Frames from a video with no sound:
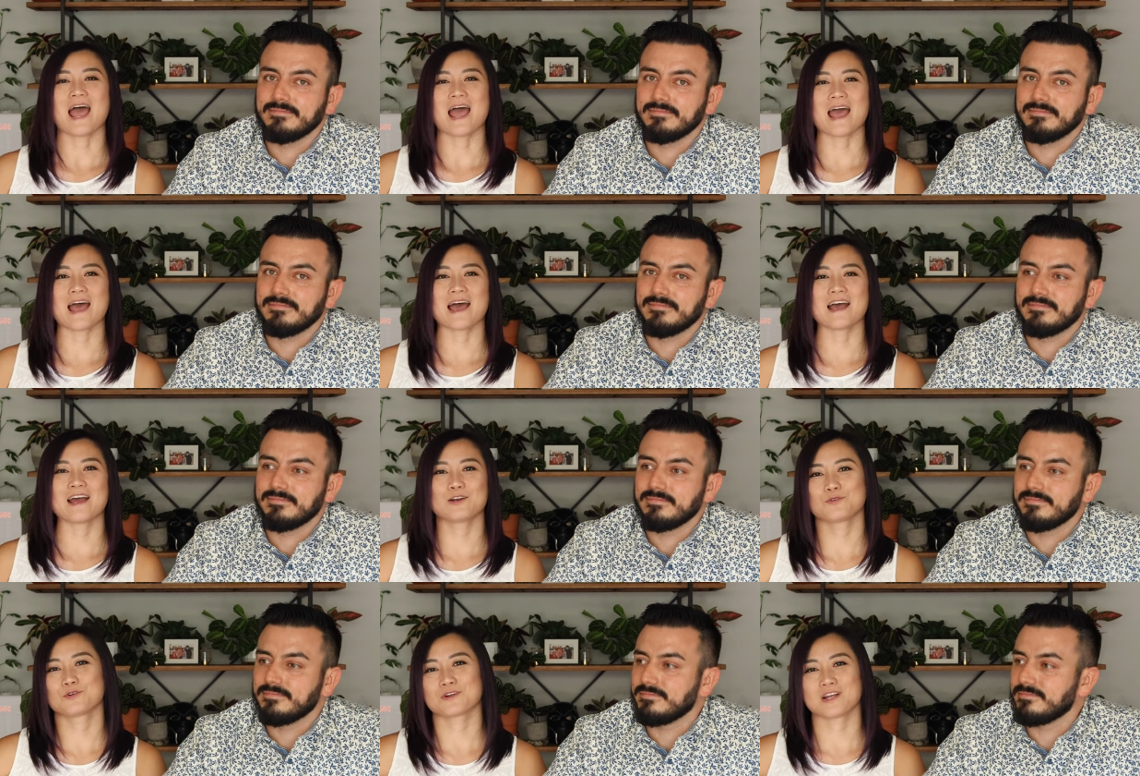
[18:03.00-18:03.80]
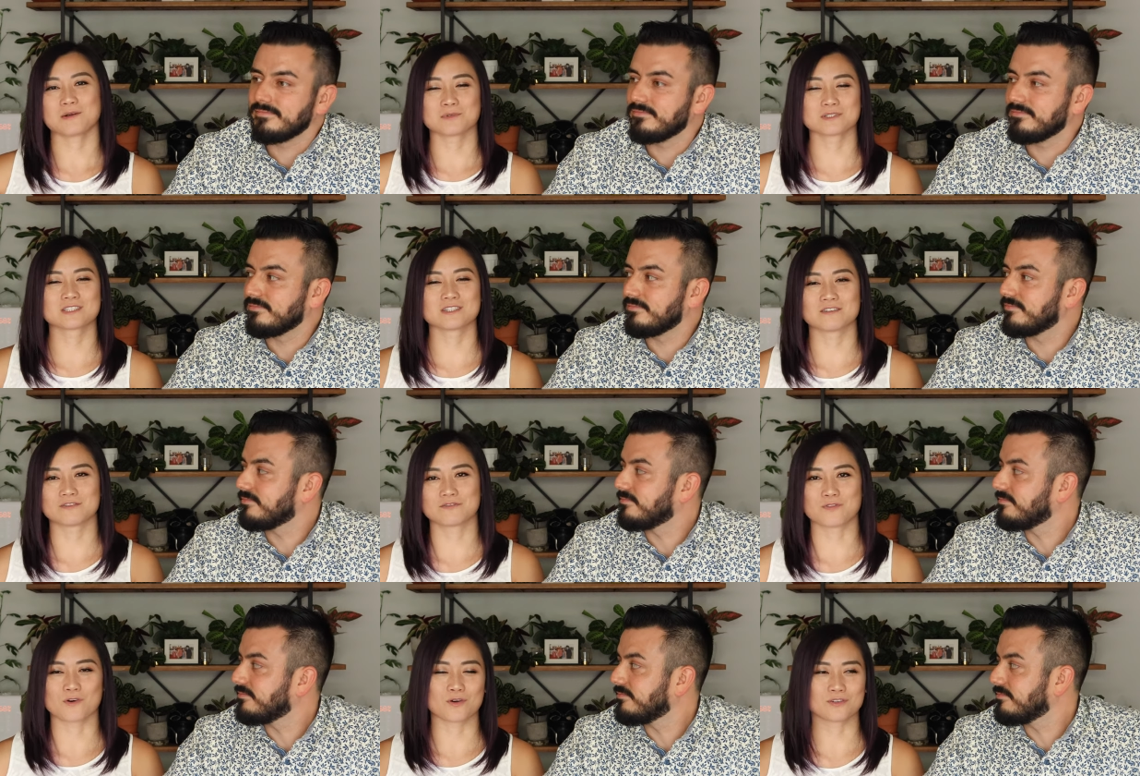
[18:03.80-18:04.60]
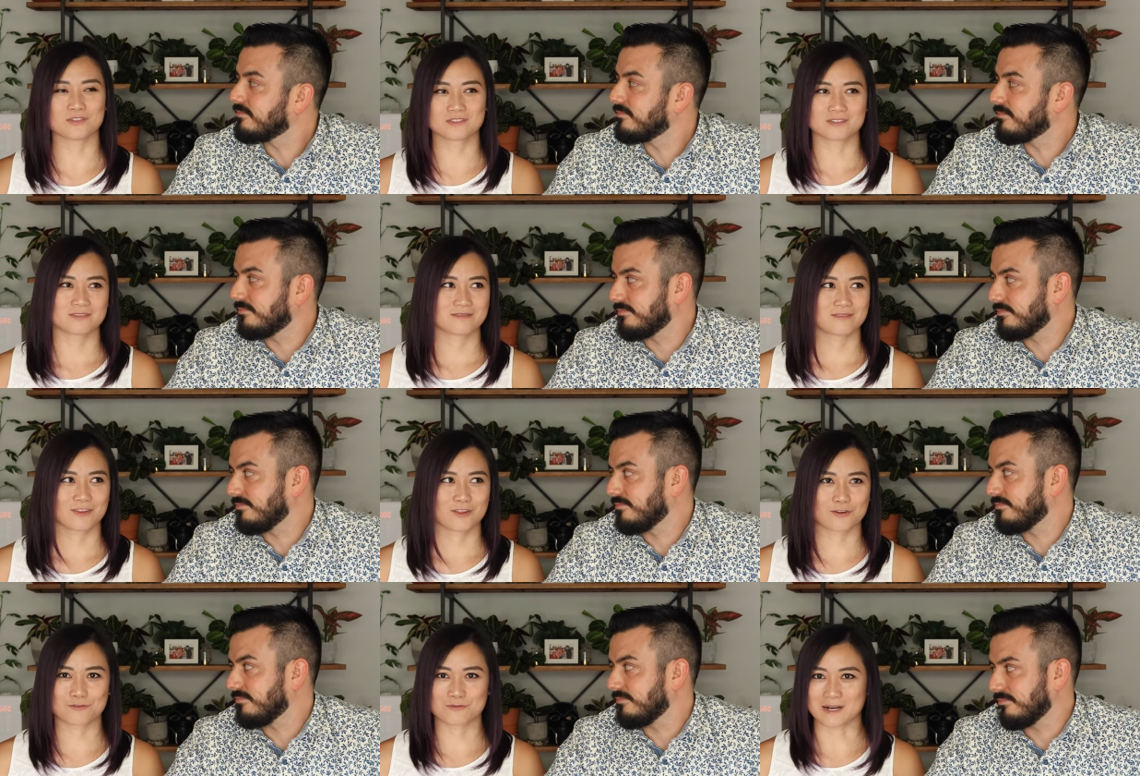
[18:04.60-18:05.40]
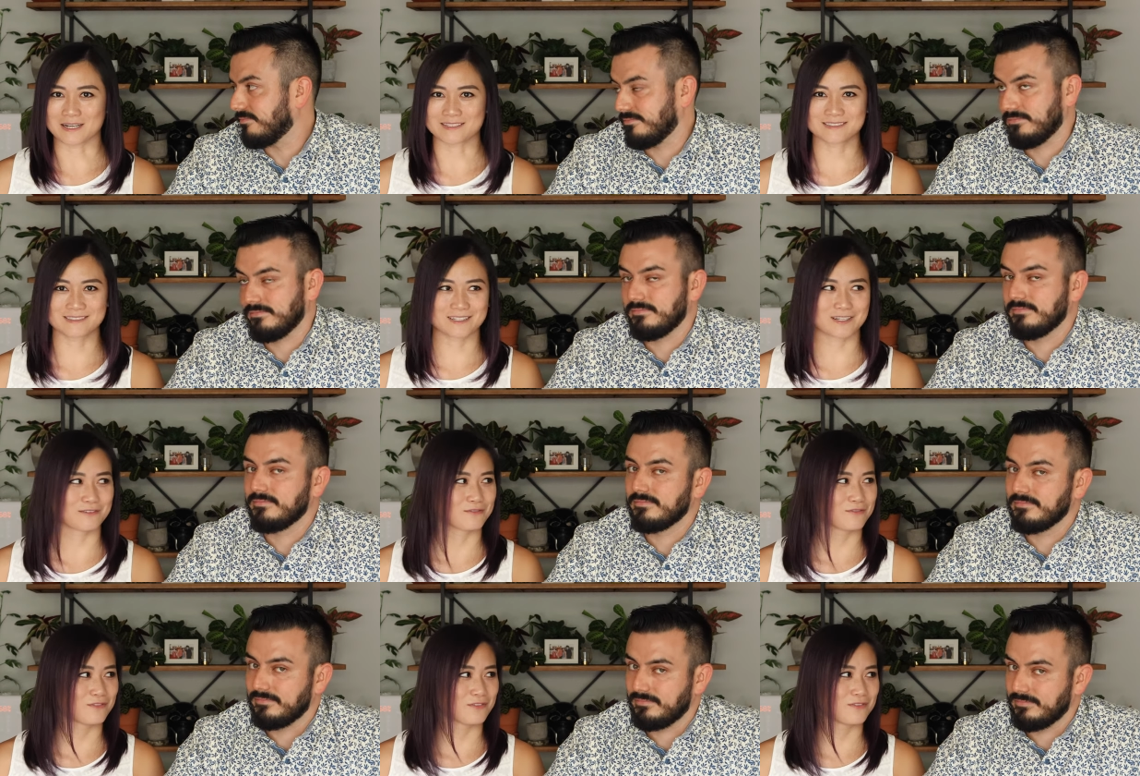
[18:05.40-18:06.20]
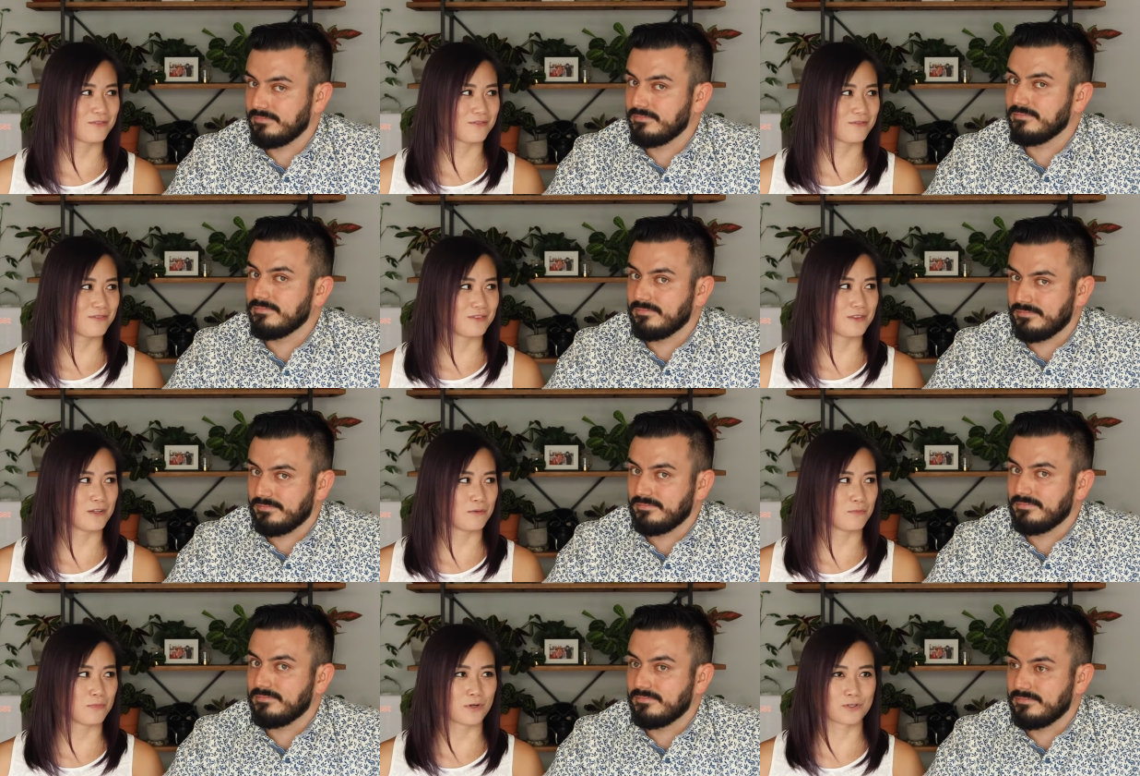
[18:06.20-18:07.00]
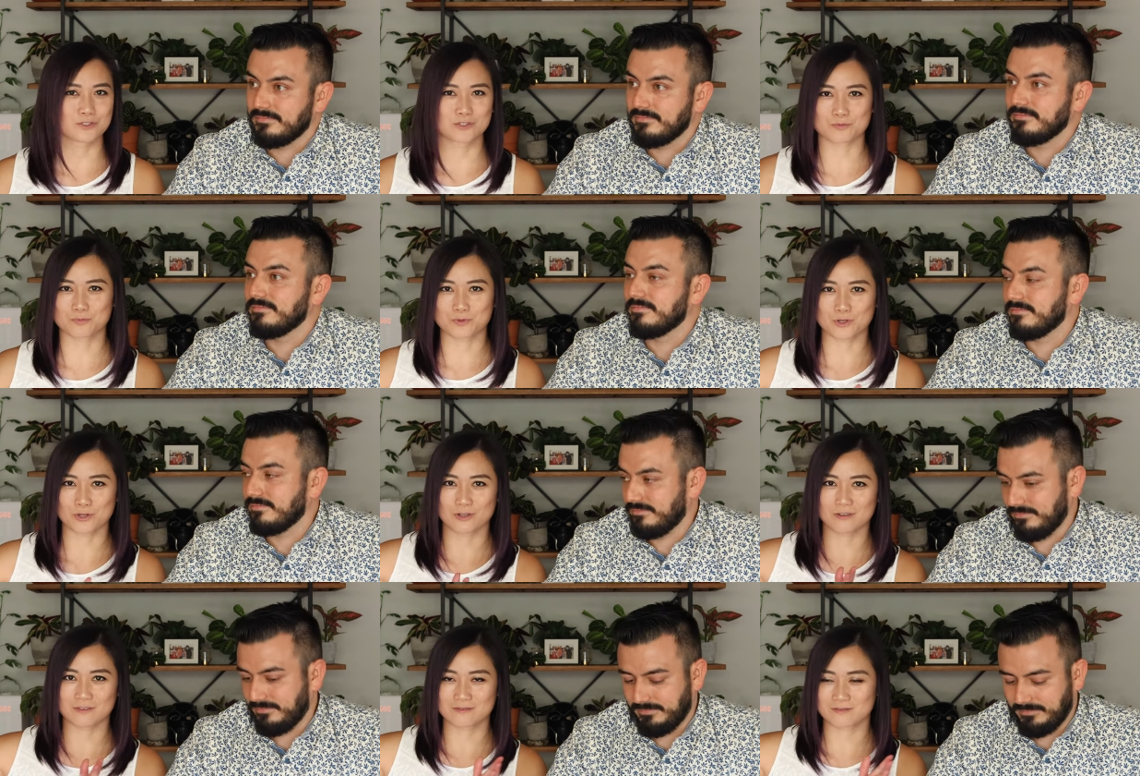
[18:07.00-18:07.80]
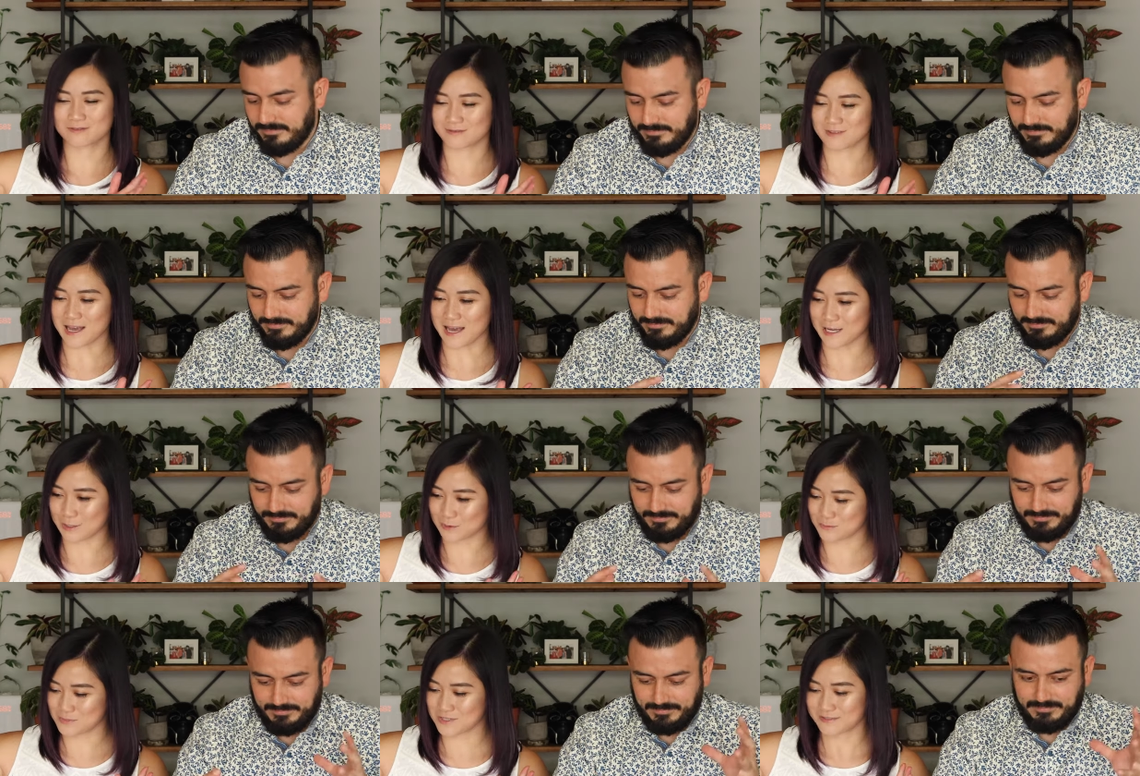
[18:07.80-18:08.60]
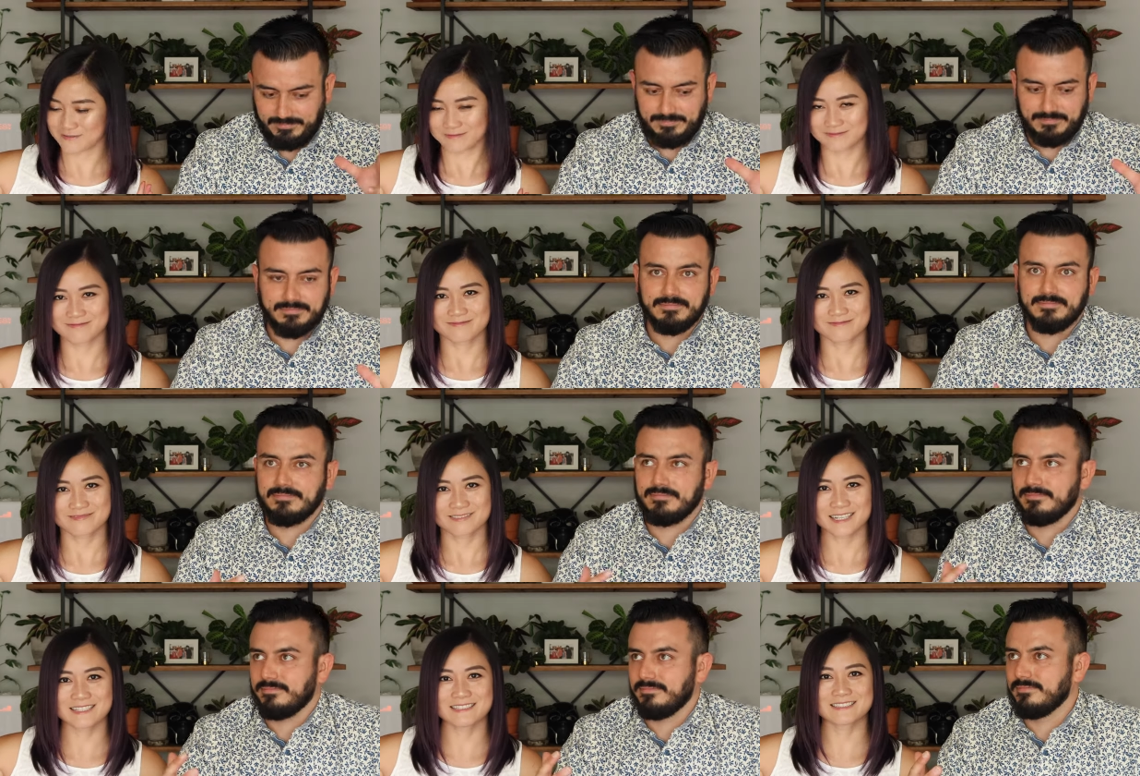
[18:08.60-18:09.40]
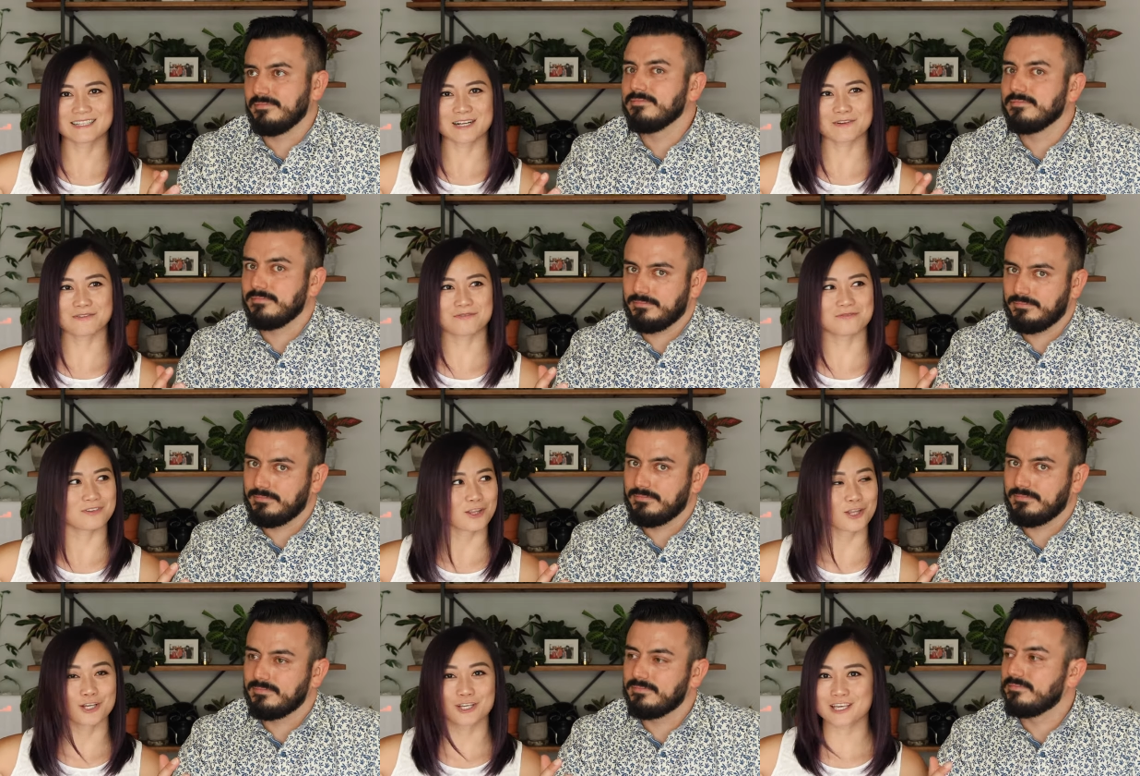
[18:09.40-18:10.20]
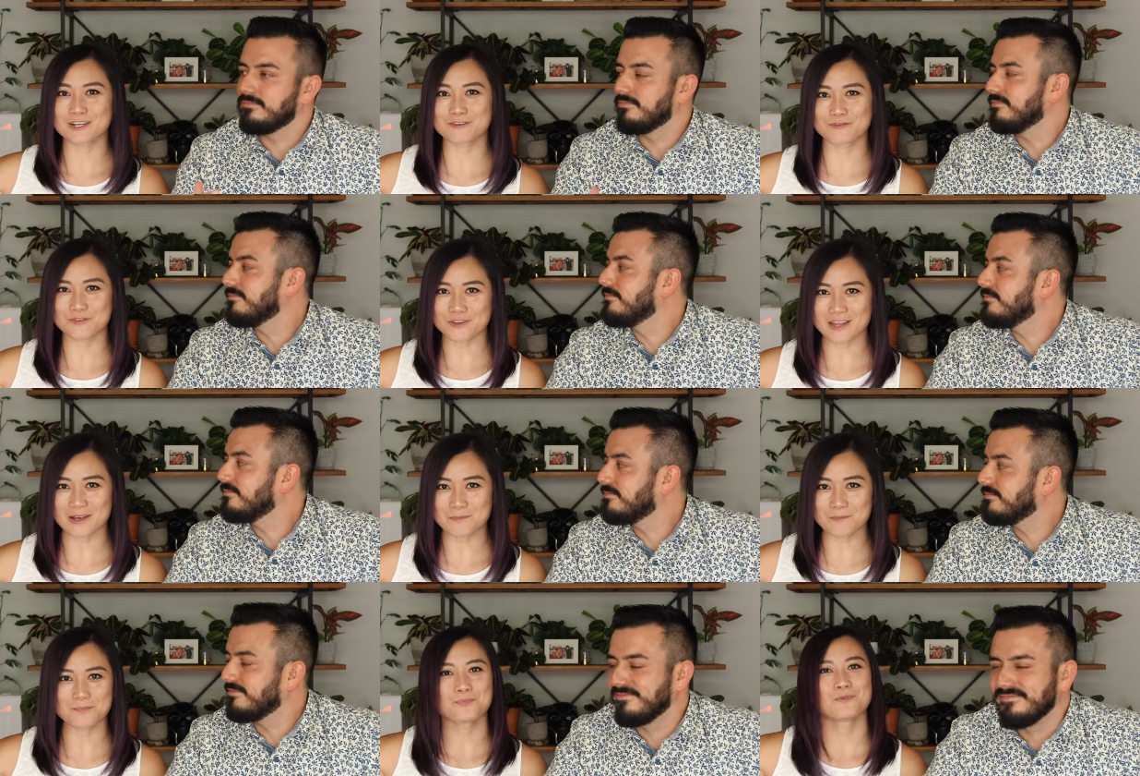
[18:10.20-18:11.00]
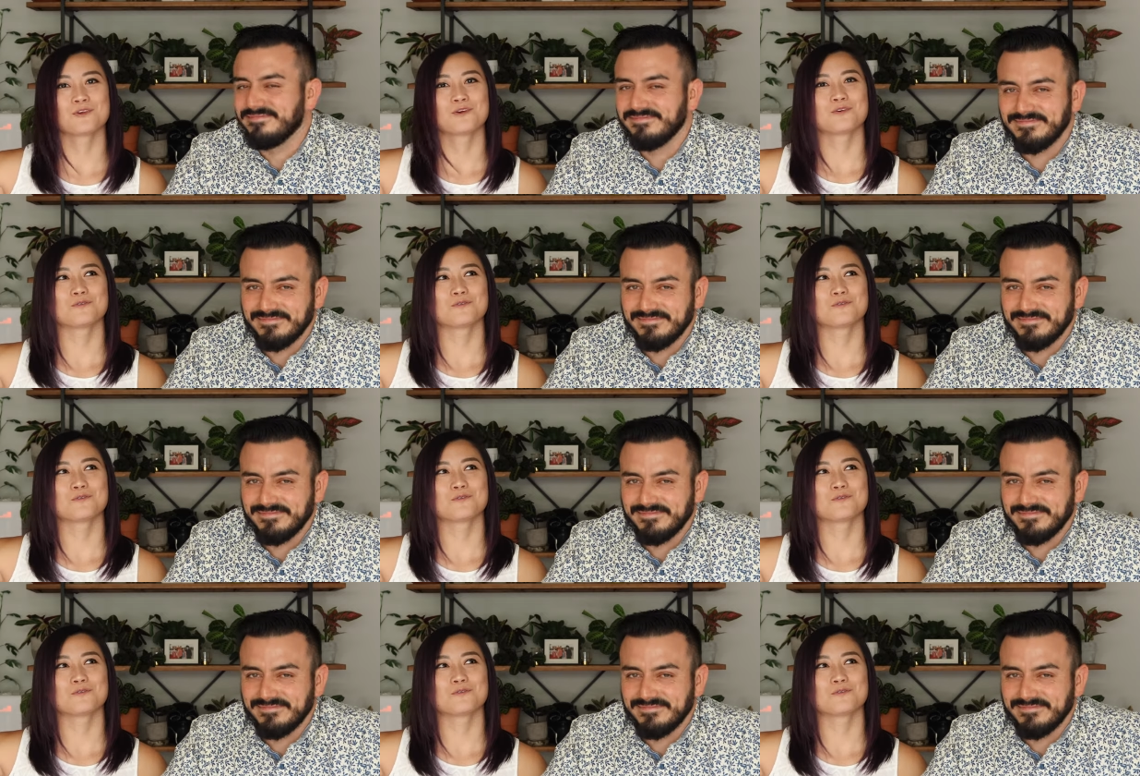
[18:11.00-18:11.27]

Speaker 1: and we were able to fold the rest of the multiple items Instead of looking for them,